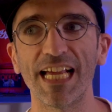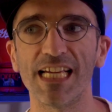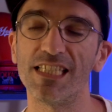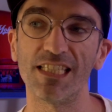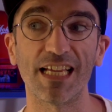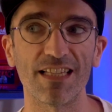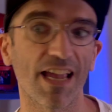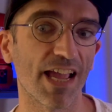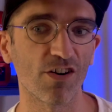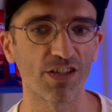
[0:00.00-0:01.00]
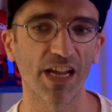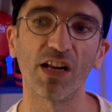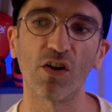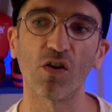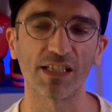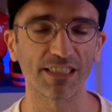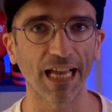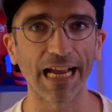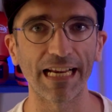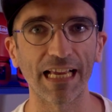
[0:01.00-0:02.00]
isn't as entertaining or
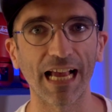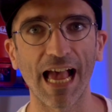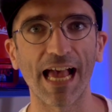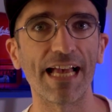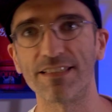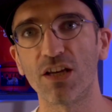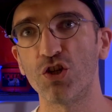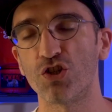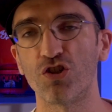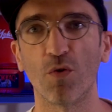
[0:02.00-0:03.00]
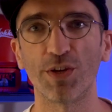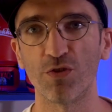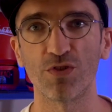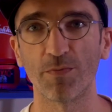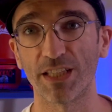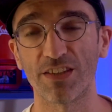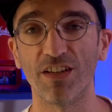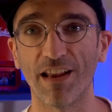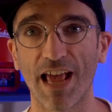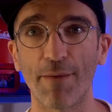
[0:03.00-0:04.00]
exciting as showing you something that's
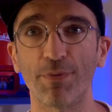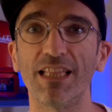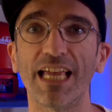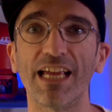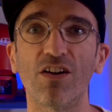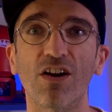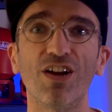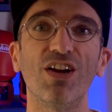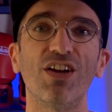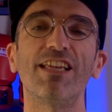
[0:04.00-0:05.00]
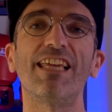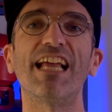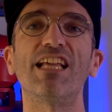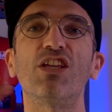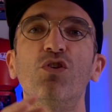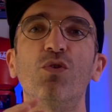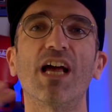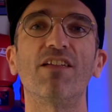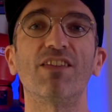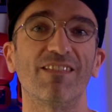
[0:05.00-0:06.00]
gonna happen later, getting you
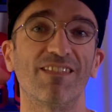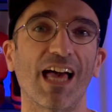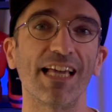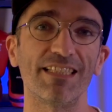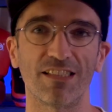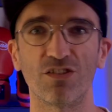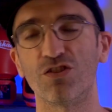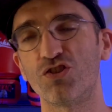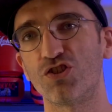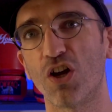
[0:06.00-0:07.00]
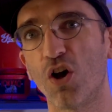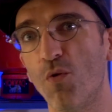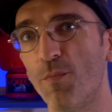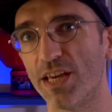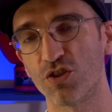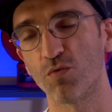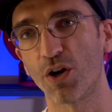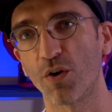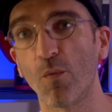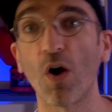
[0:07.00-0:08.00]
kind of enticed into the show, makes you
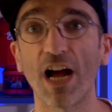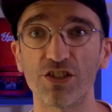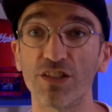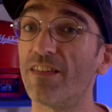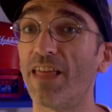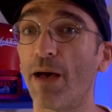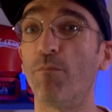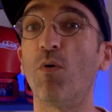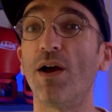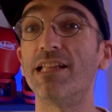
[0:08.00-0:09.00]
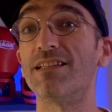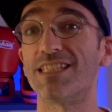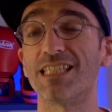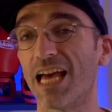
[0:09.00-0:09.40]
wanna watch it to that point to see